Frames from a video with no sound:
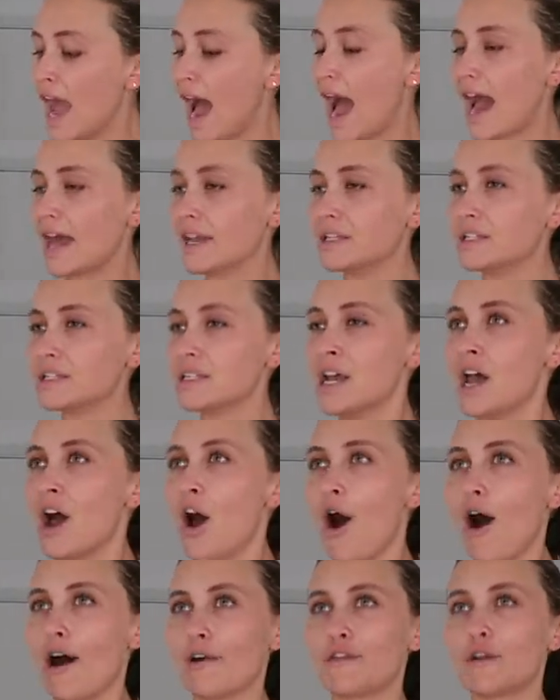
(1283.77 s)
And
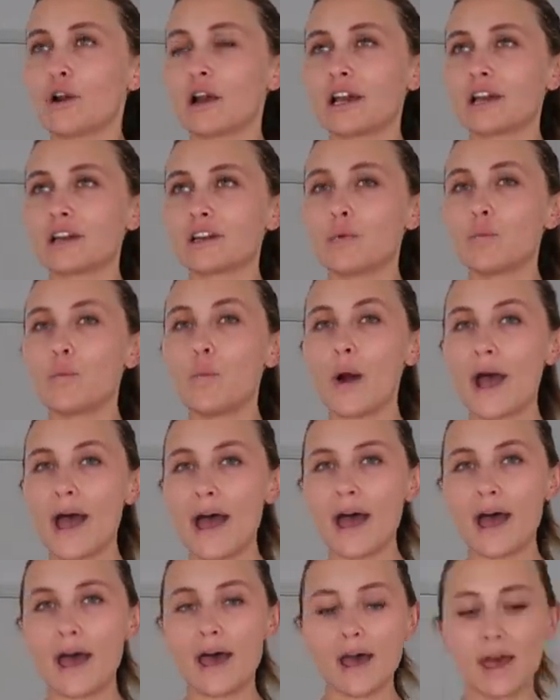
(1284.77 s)
I feel like I can
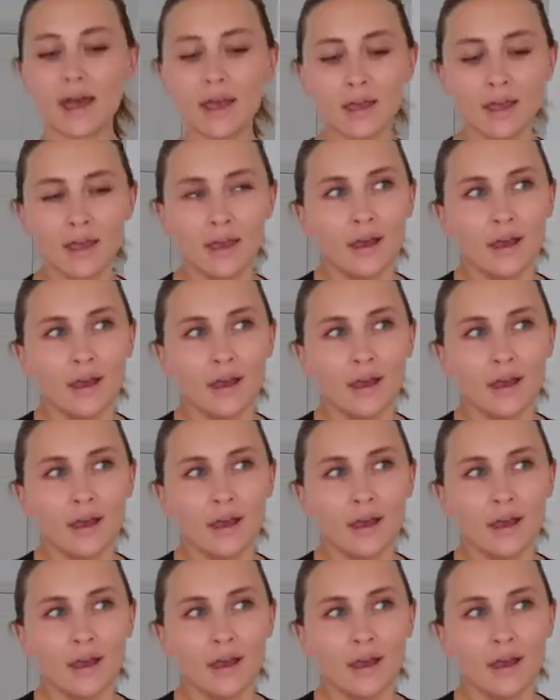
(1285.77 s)
wear